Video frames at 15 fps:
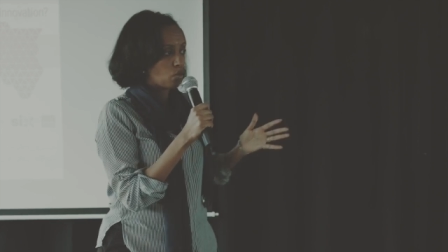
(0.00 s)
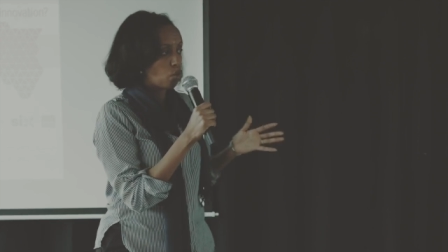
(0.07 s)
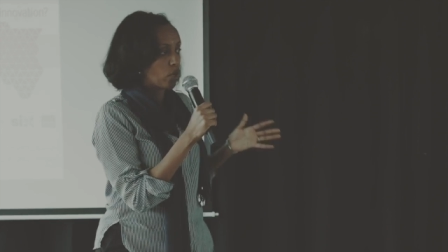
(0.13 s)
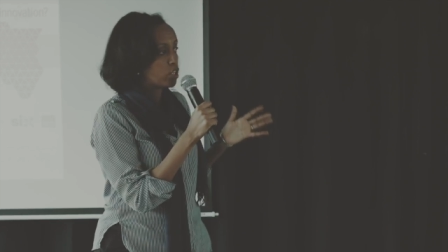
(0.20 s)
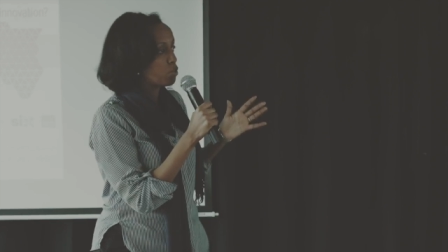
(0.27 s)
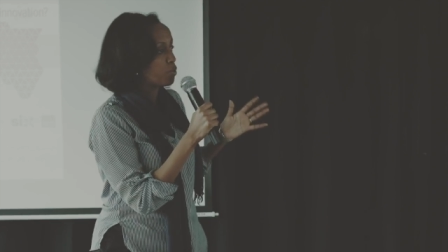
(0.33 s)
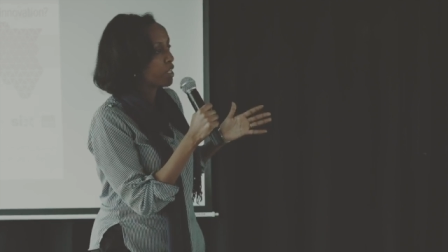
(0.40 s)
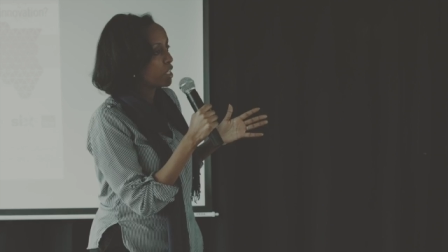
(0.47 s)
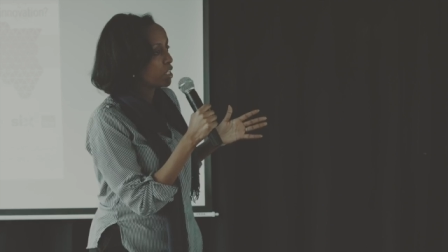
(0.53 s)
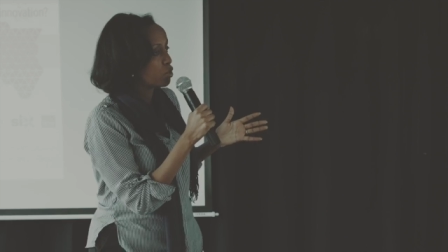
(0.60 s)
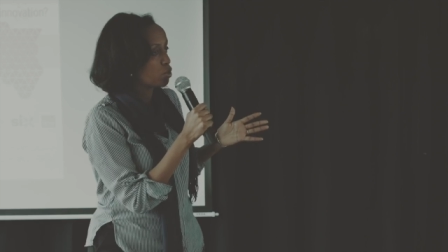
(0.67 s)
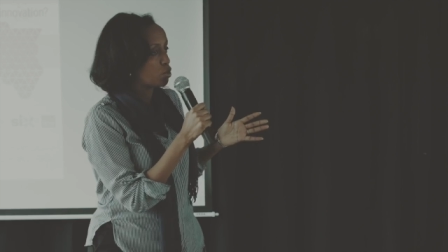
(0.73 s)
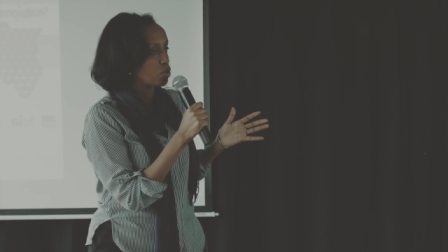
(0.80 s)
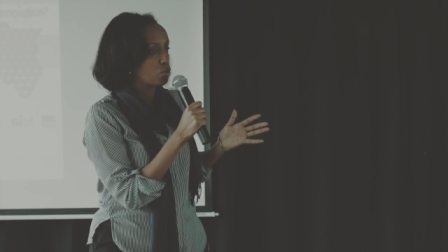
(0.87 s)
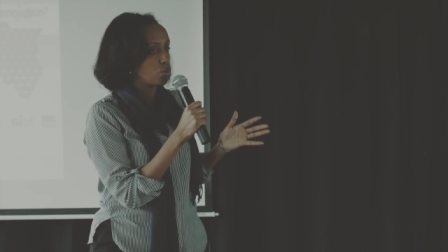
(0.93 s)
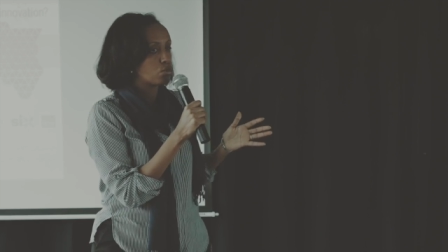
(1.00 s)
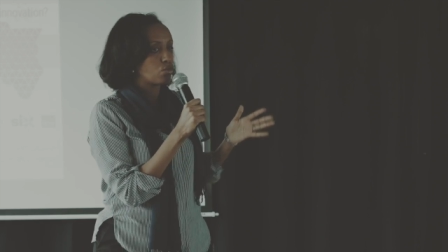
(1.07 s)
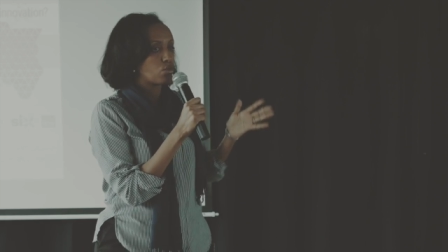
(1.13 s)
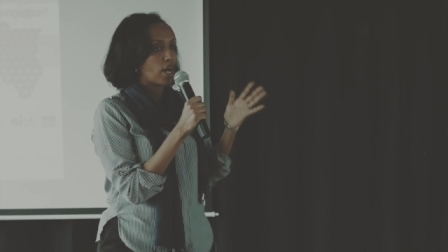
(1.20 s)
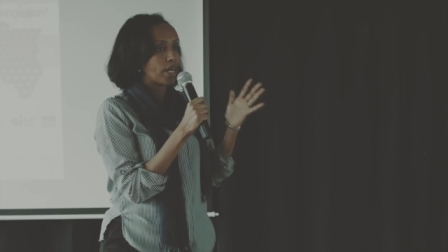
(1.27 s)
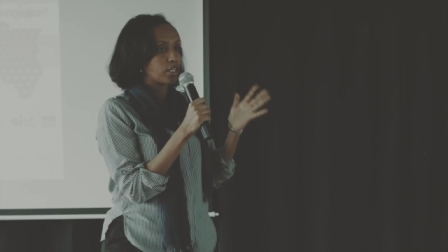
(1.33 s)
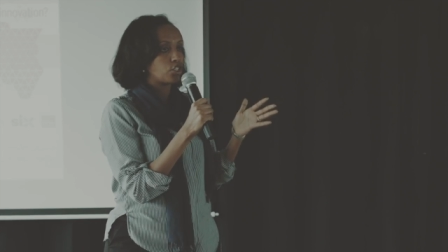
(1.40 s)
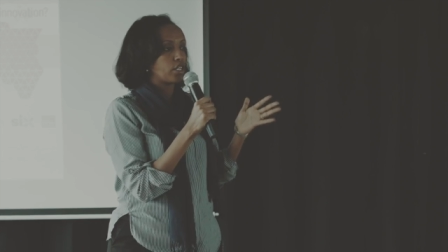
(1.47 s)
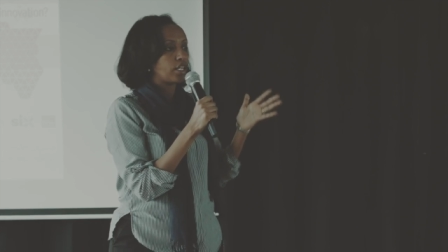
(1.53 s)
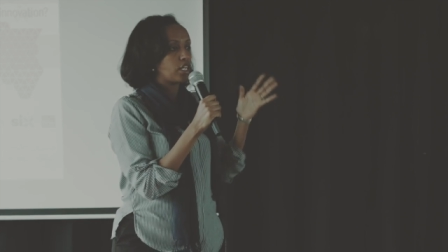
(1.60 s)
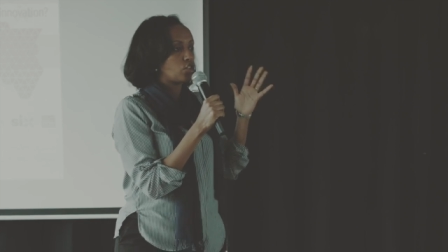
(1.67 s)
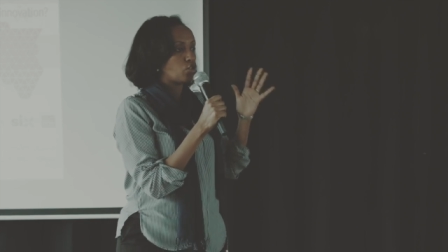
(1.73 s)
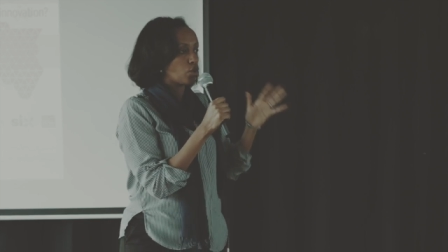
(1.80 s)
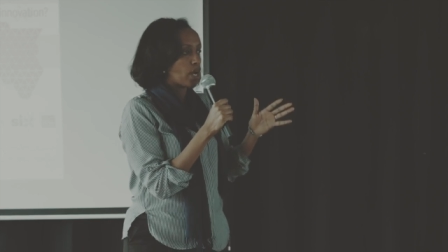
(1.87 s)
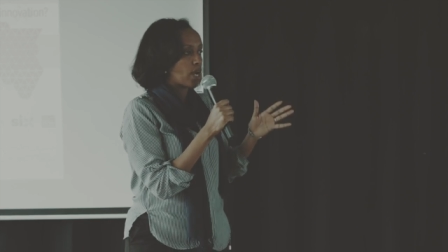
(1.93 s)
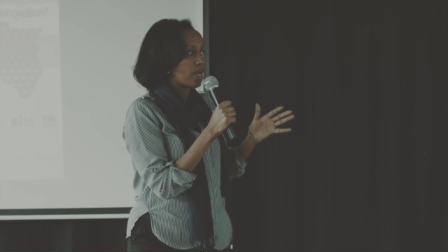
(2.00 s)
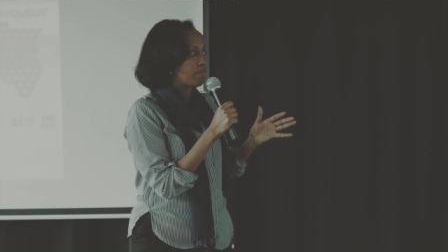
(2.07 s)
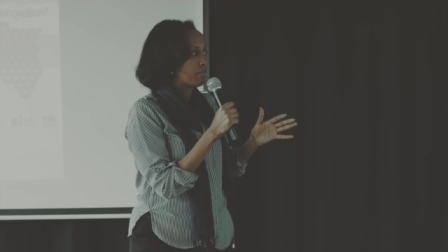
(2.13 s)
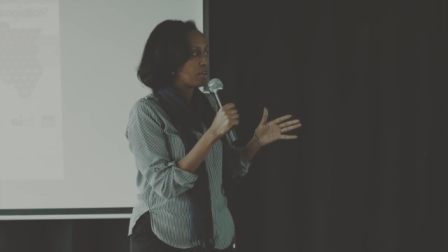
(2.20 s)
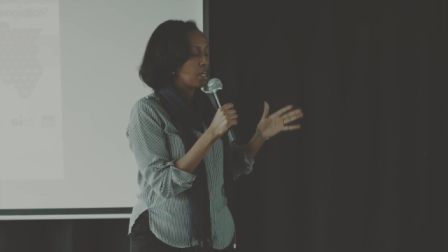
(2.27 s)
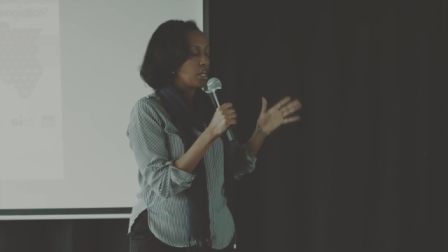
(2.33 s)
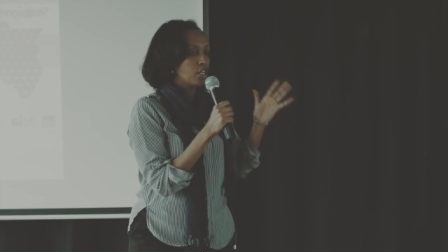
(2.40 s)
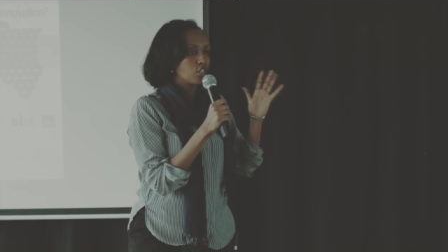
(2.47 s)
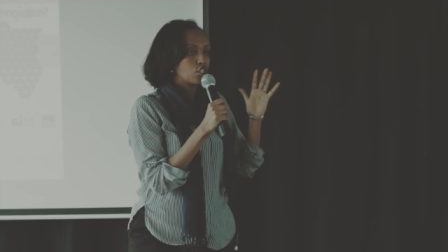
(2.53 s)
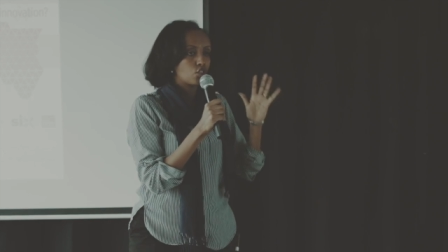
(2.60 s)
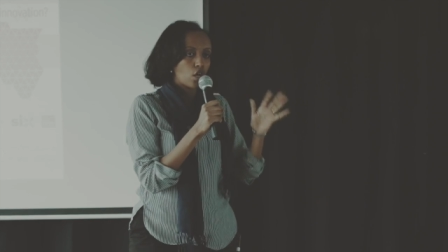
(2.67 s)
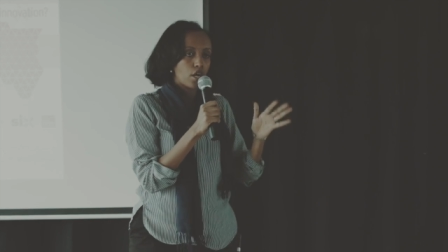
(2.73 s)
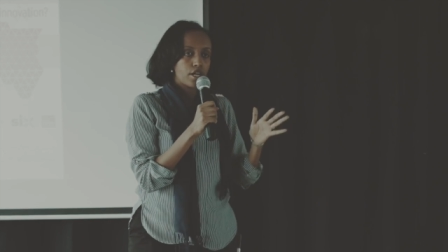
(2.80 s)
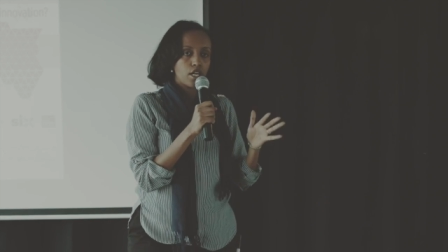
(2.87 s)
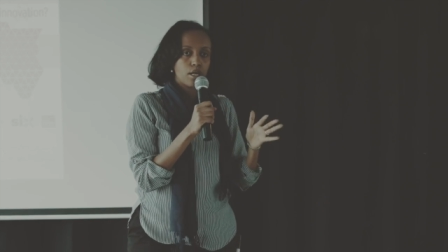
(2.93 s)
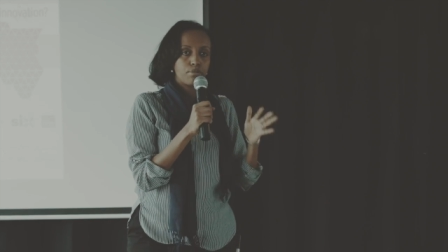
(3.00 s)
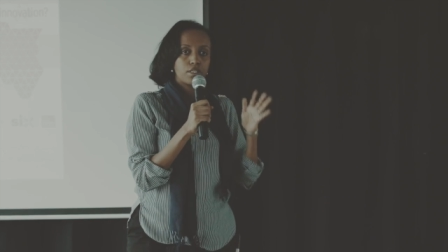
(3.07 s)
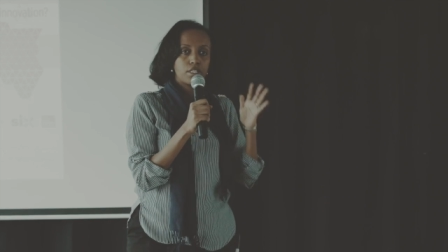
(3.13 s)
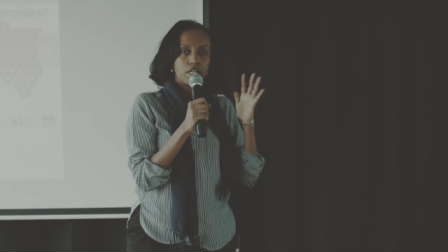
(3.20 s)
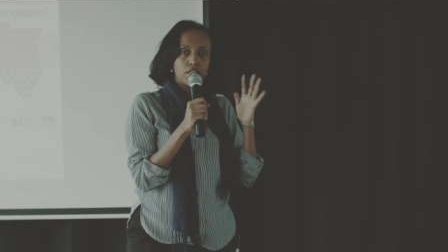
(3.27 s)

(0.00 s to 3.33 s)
What do we need to do to actually drive startups,